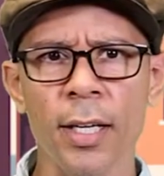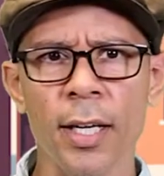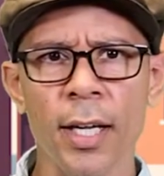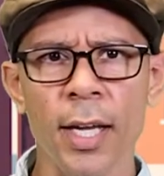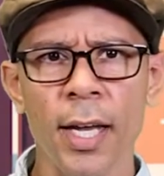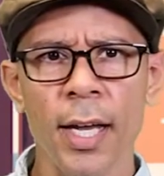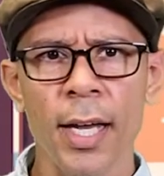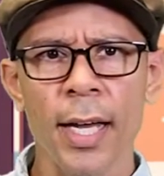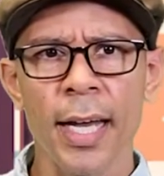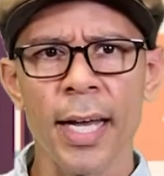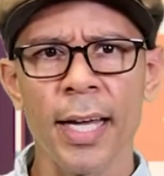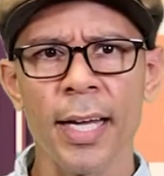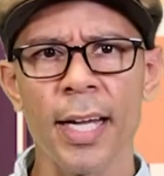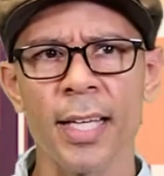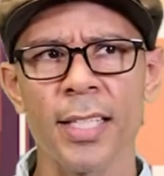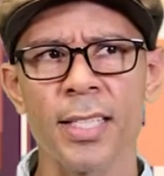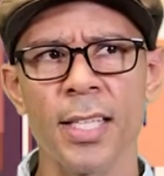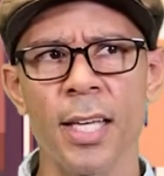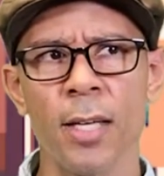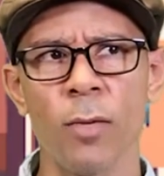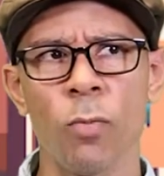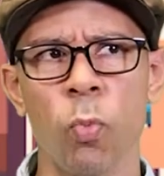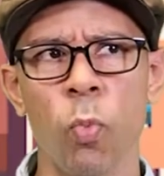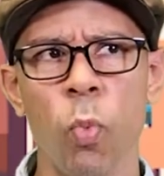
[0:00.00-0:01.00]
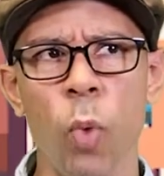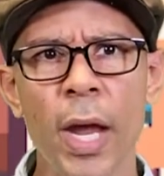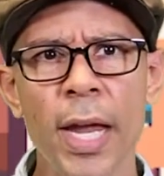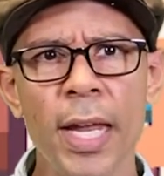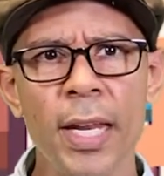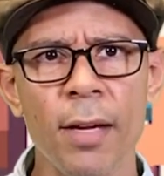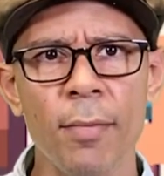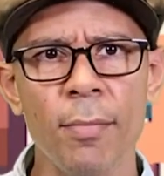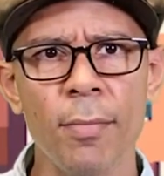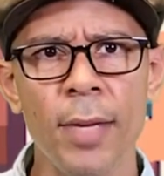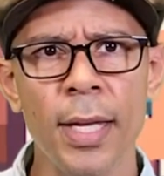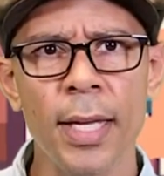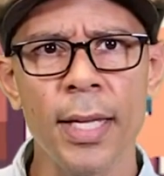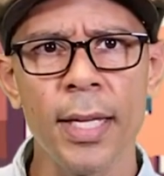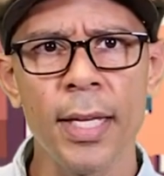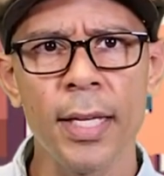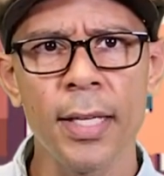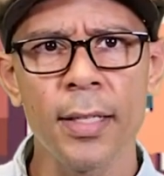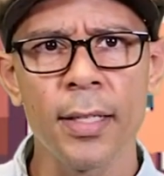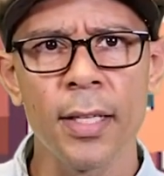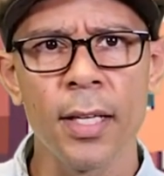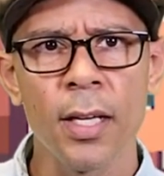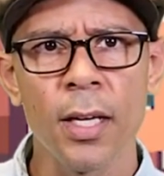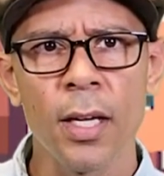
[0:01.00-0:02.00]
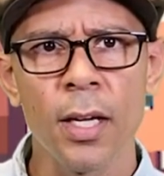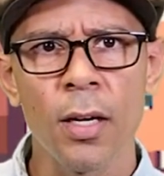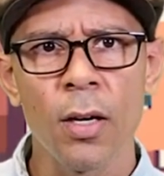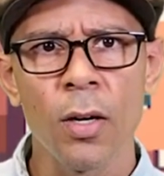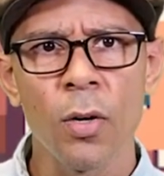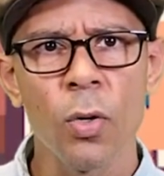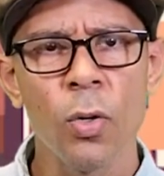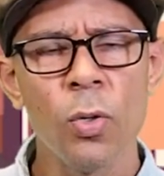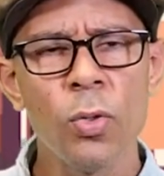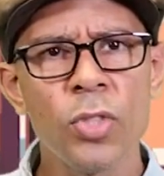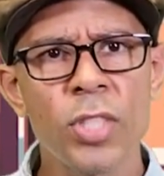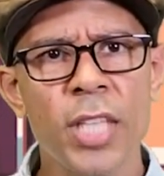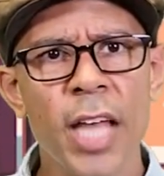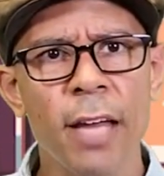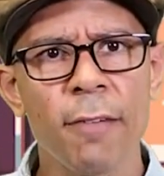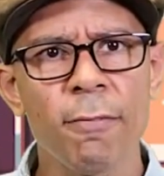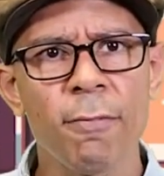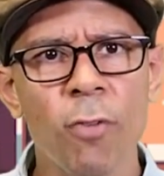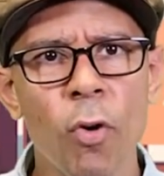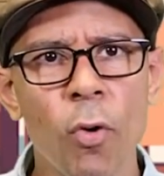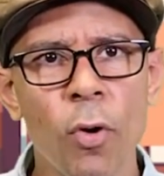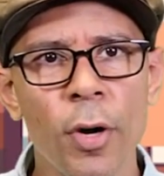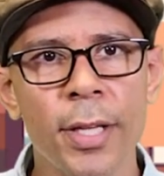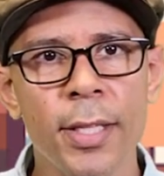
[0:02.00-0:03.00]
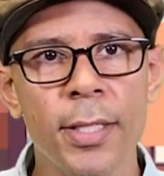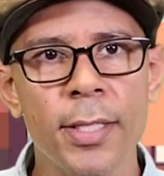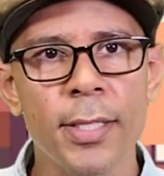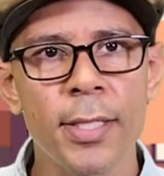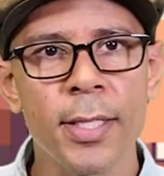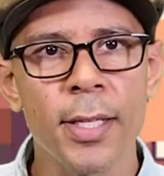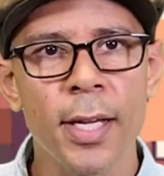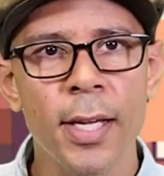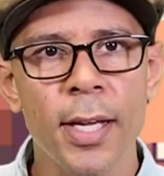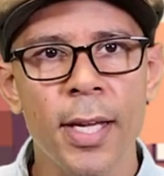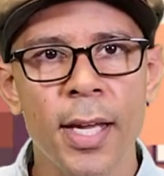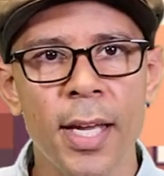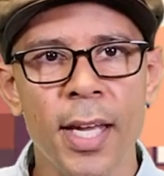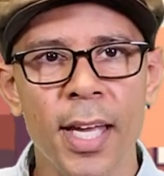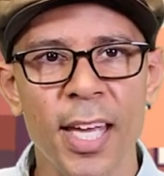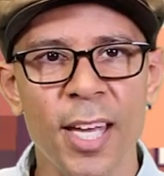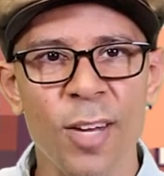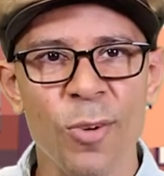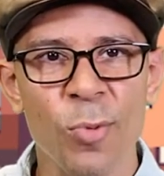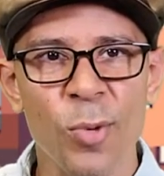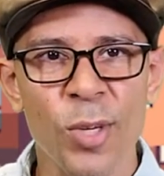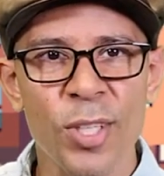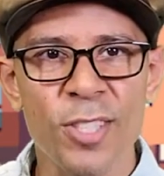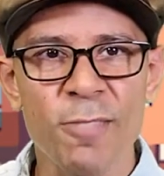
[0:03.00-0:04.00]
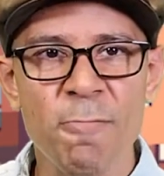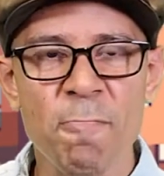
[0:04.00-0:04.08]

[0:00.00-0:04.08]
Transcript: And I said, wait a minute, who's that voice? It was